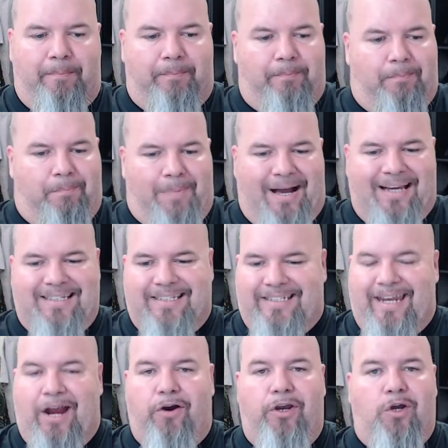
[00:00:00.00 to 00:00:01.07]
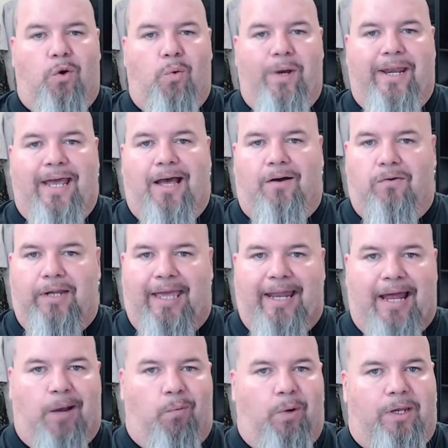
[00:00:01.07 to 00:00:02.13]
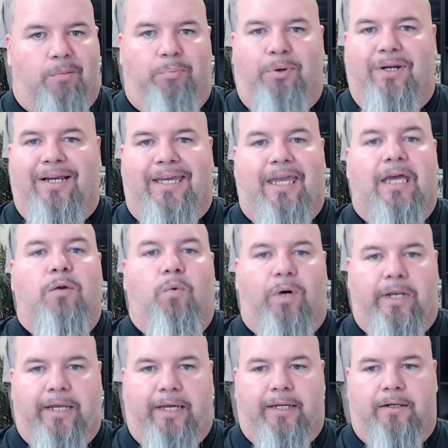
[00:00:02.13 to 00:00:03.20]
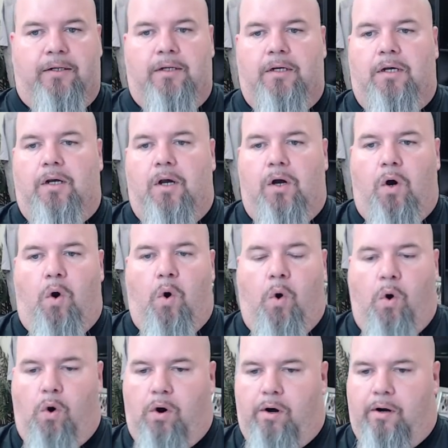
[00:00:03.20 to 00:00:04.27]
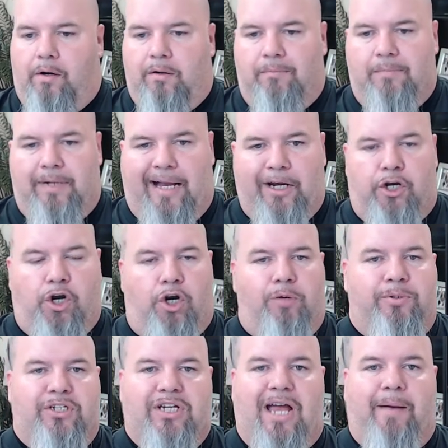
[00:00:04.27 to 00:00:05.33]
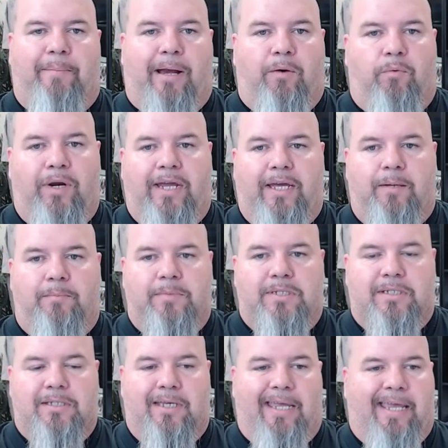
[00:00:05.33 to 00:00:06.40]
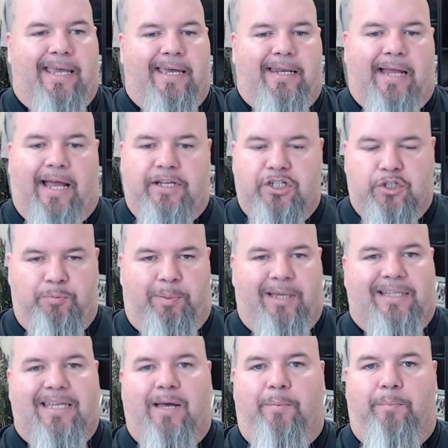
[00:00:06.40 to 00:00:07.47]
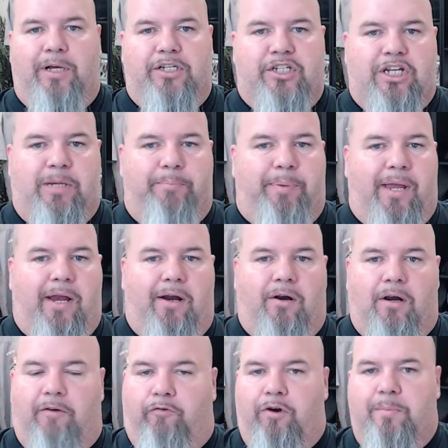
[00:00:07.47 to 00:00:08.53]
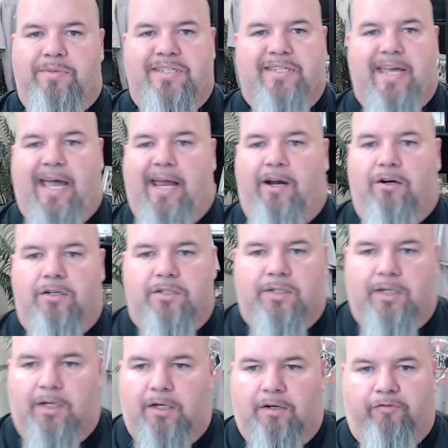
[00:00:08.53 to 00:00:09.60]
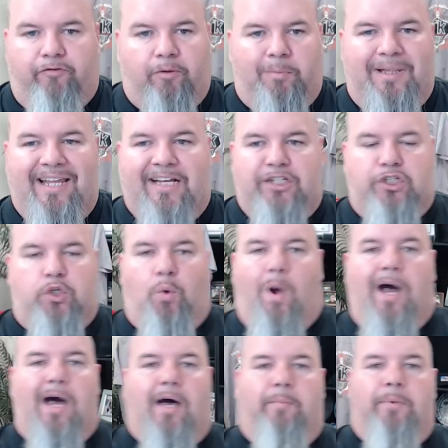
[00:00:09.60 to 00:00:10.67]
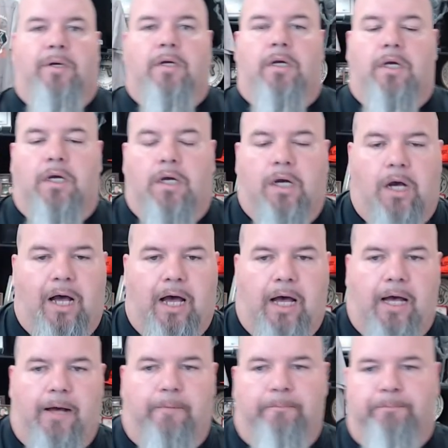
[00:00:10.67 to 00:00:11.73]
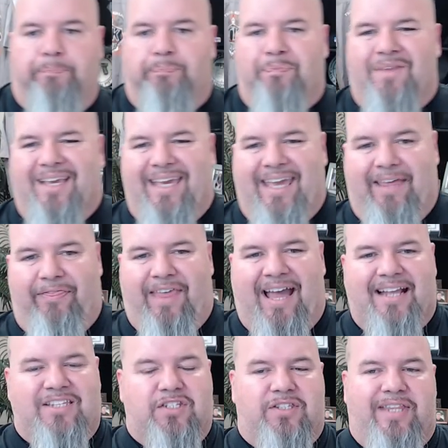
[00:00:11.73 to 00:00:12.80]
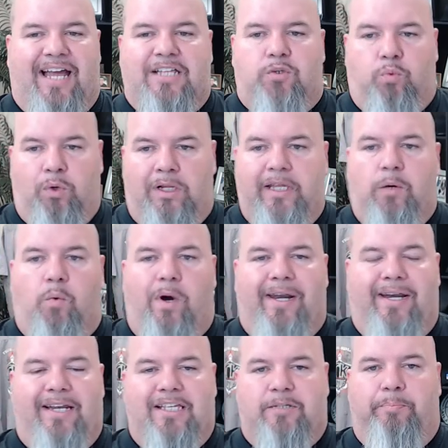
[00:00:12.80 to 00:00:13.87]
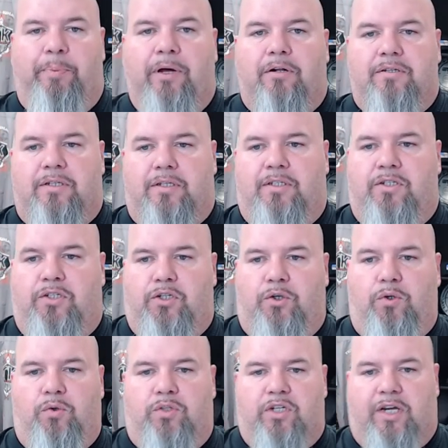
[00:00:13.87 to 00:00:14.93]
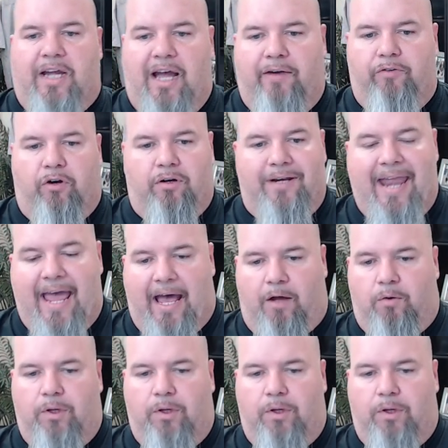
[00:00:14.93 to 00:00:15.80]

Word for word: my stereo went out and I went and put a Kenwood in or I curb shot my rims and I just picked up a cheap pair of rims and tires from Les Schwab. Um, it, that's that's really what it is built to to cover. Now,